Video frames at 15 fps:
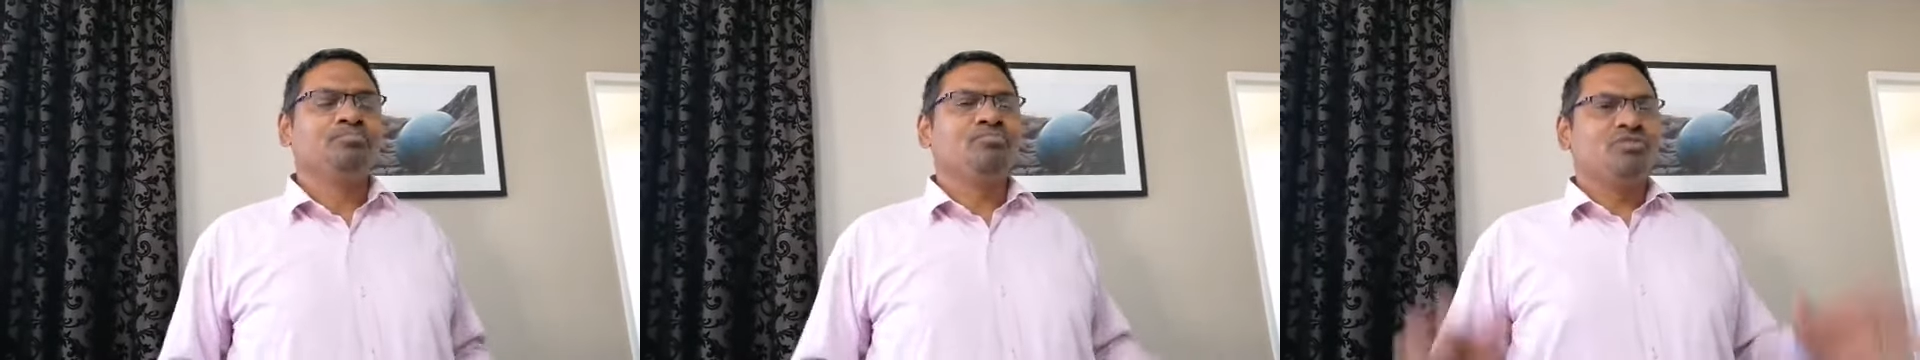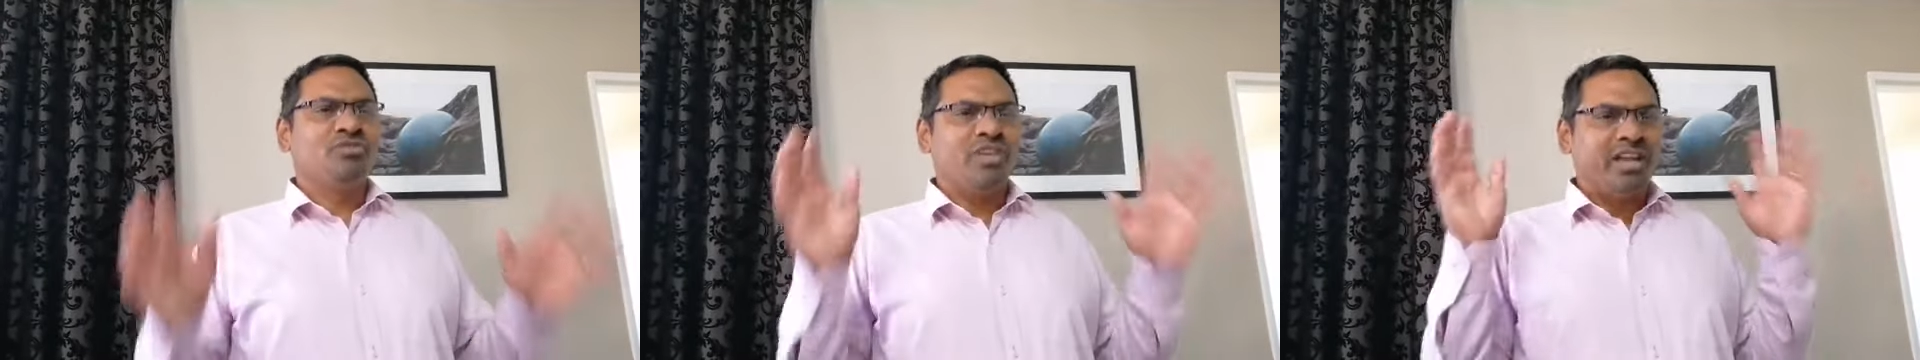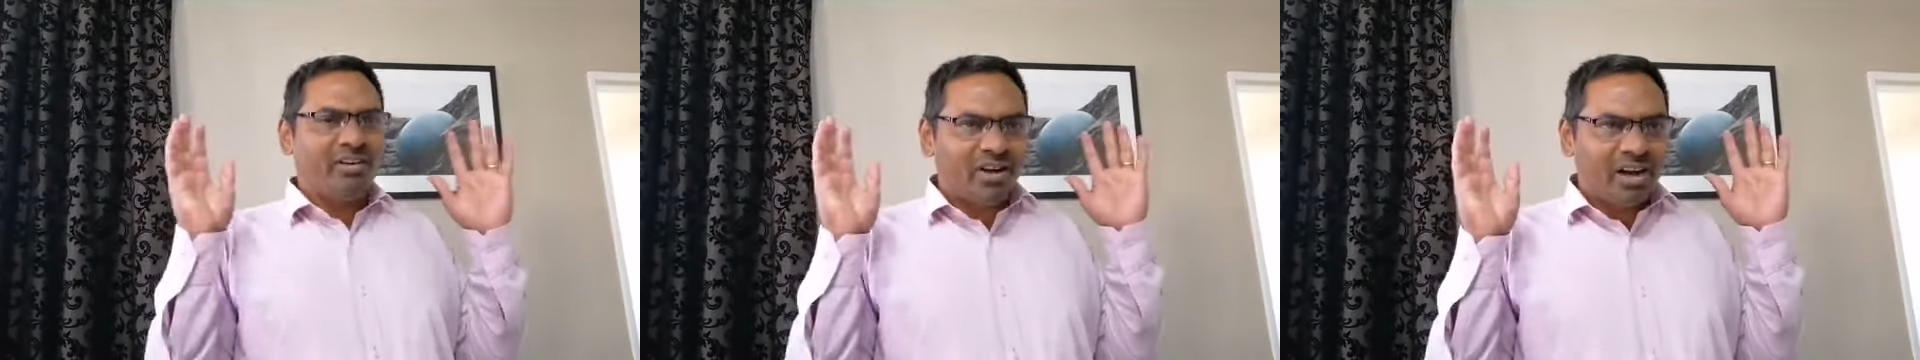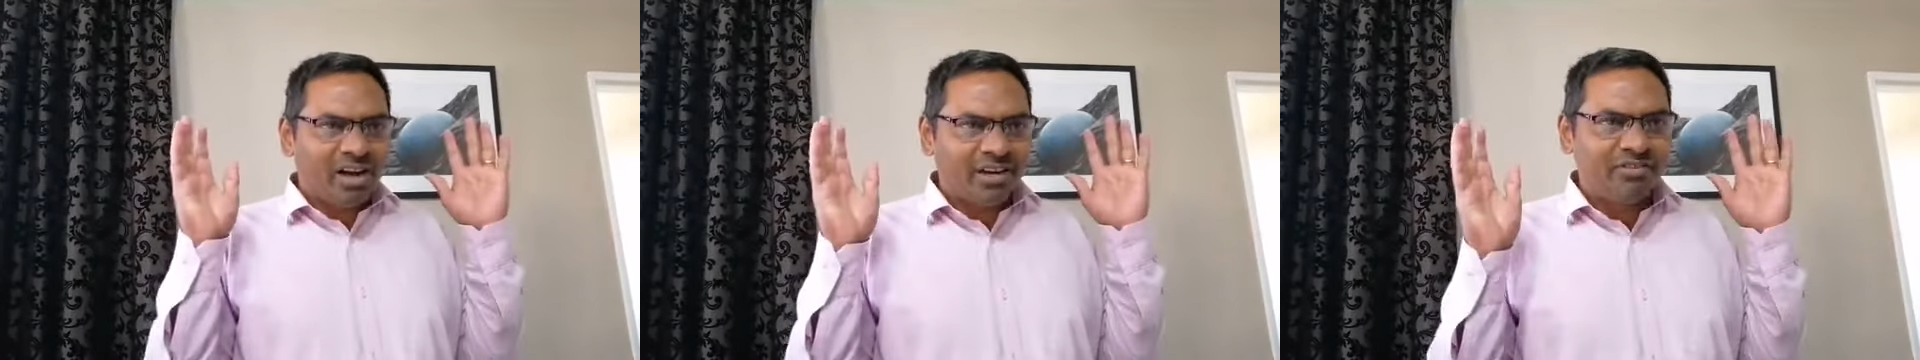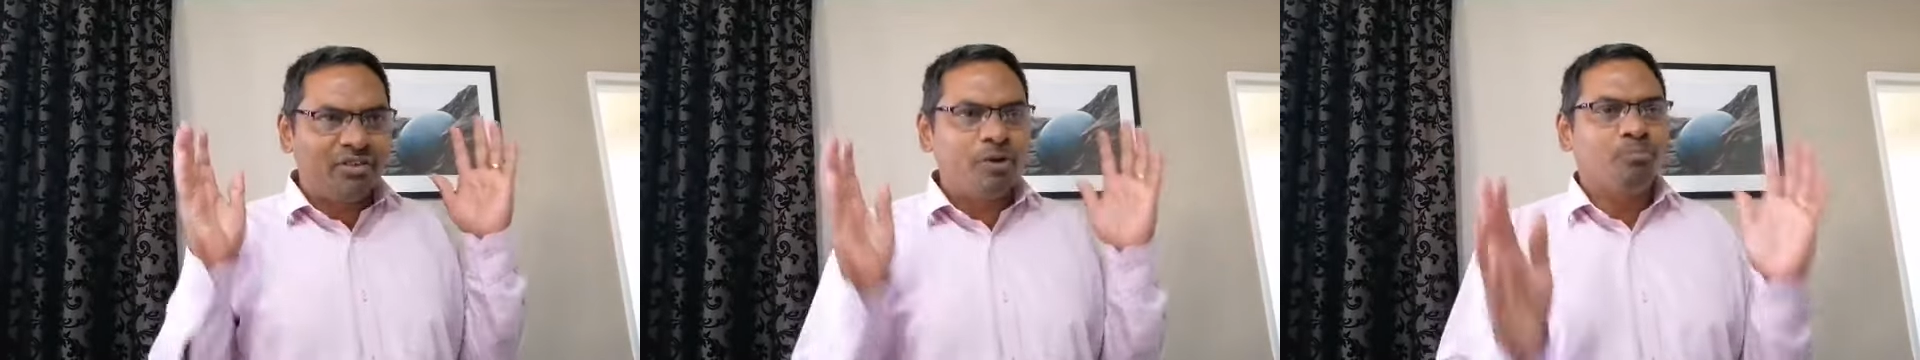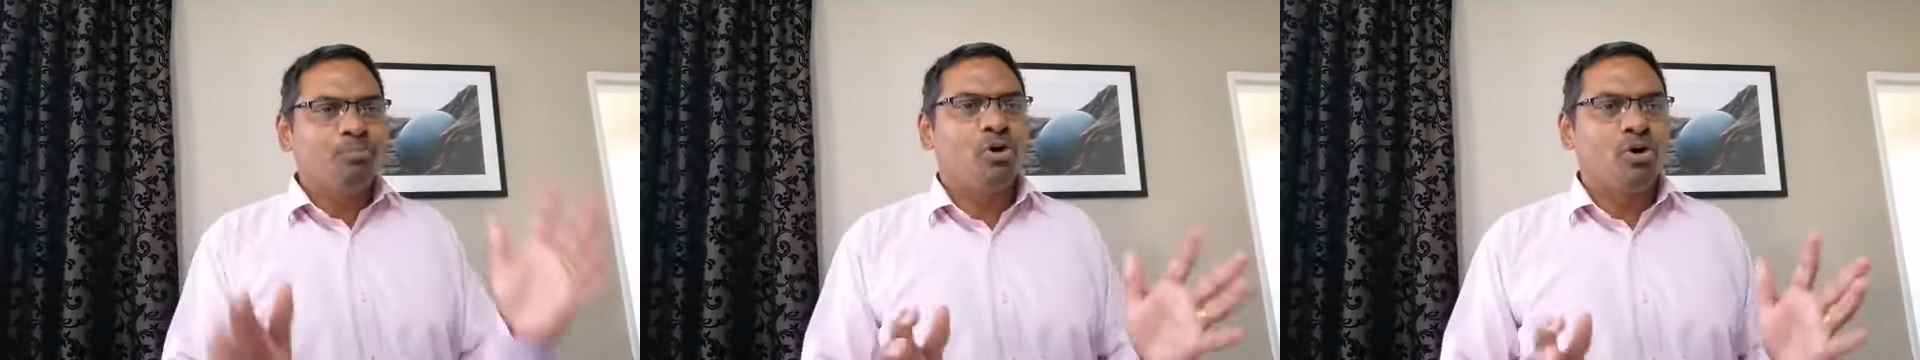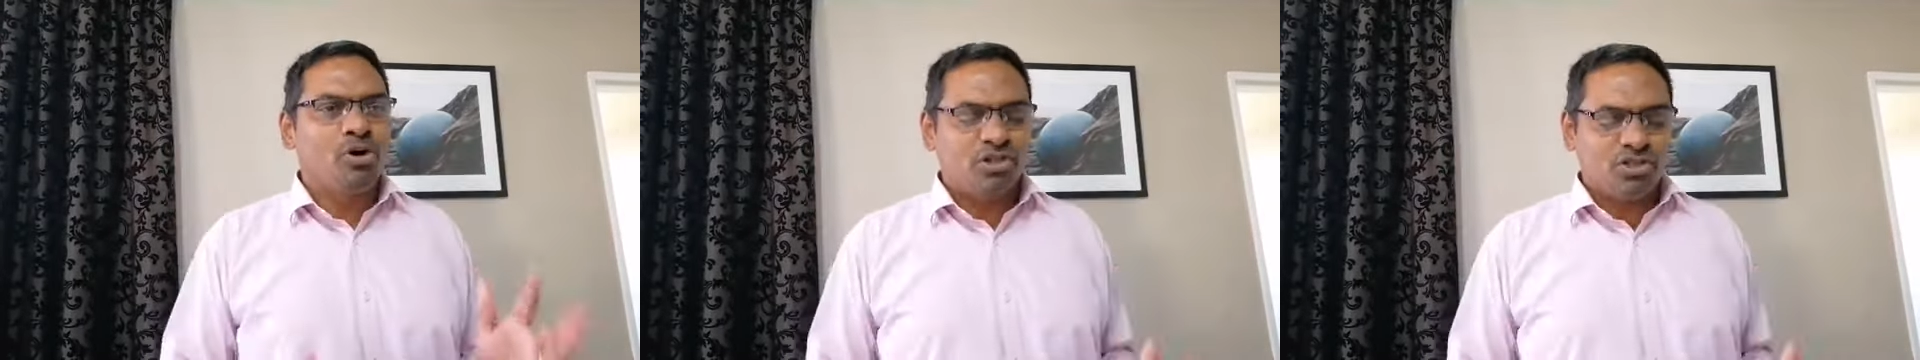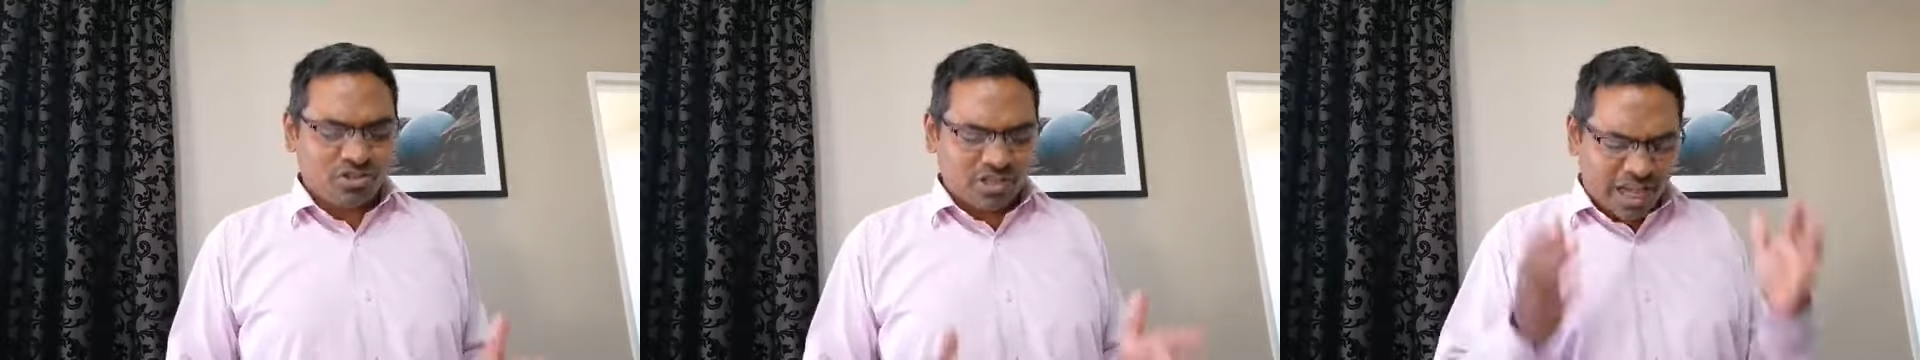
there are reports